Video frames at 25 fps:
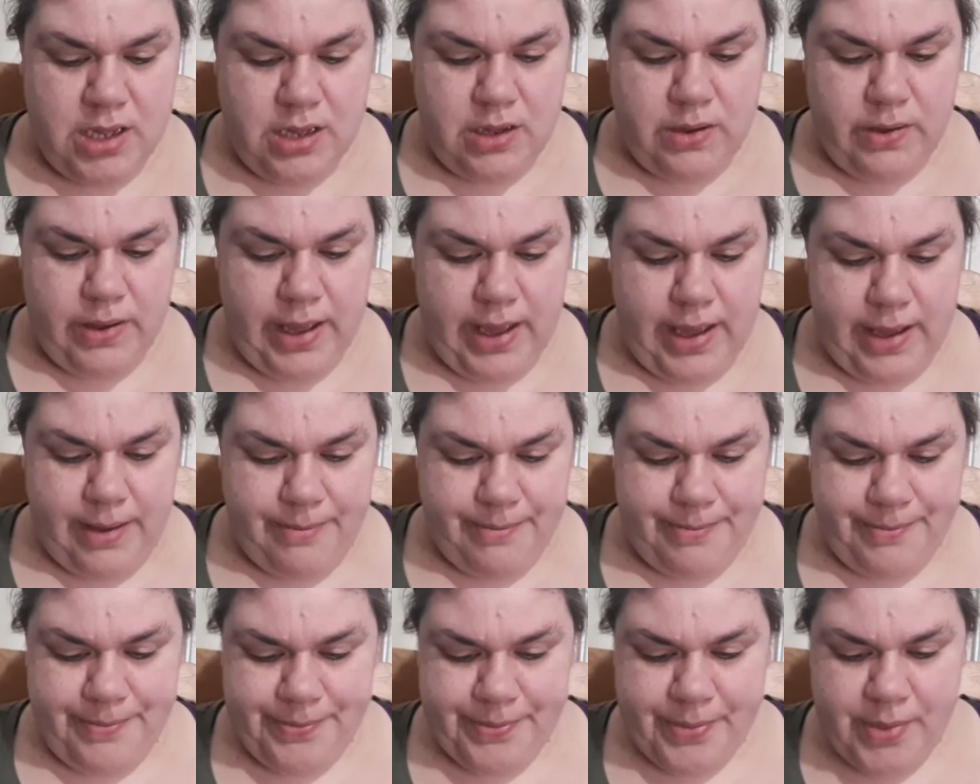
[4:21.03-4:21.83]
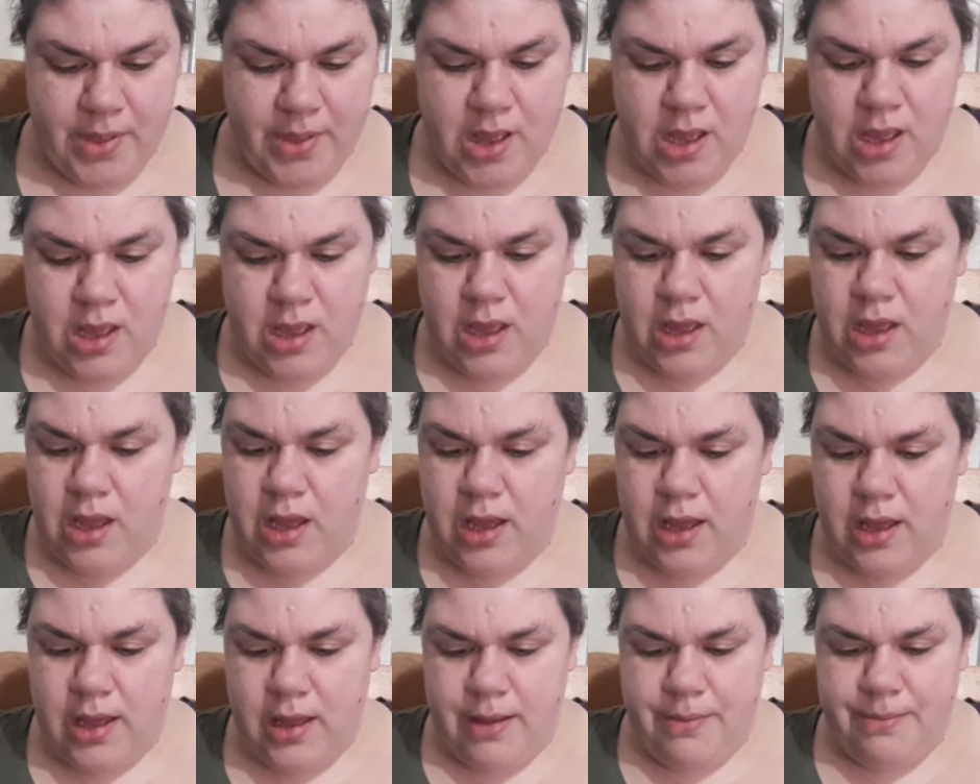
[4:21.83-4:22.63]
Okay.
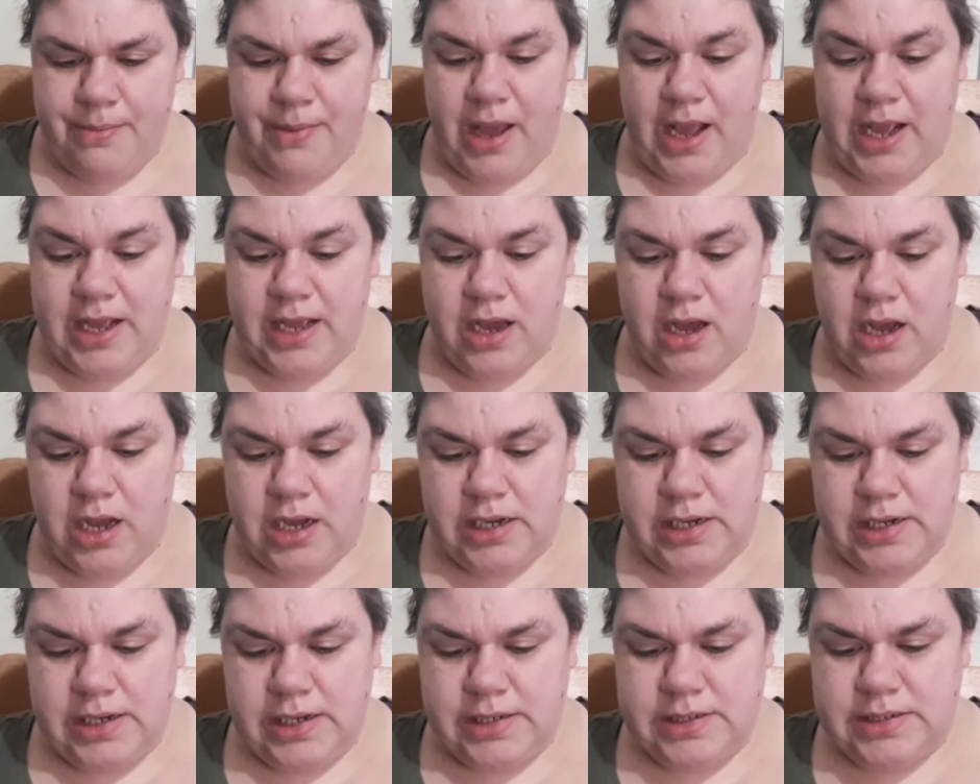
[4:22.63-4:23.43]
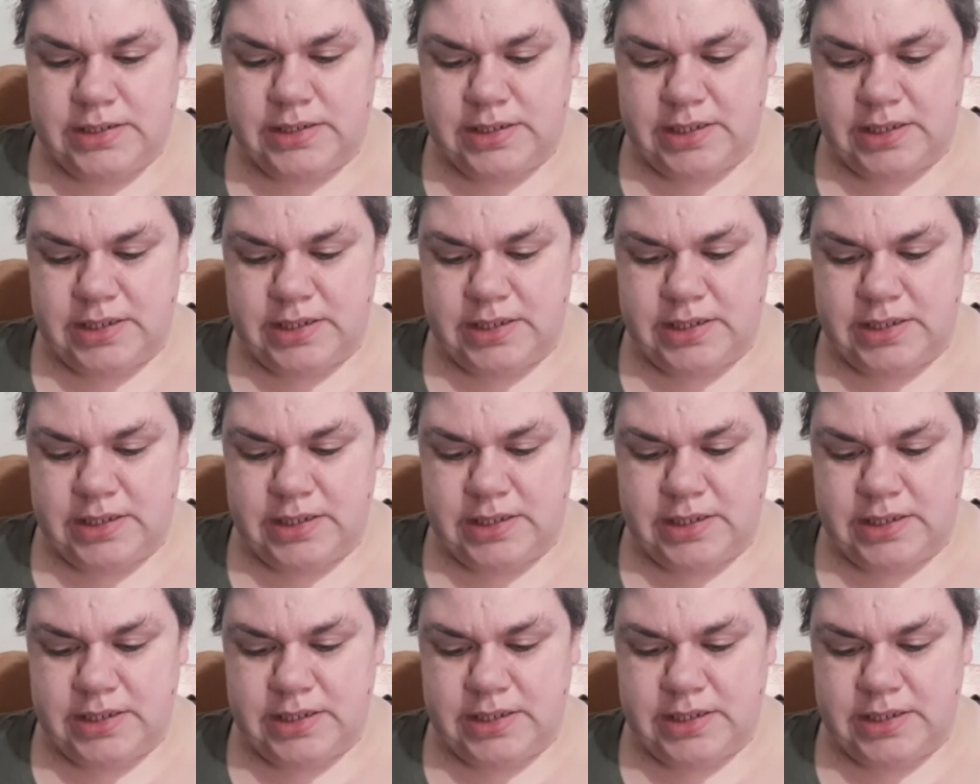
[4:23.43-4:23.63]
I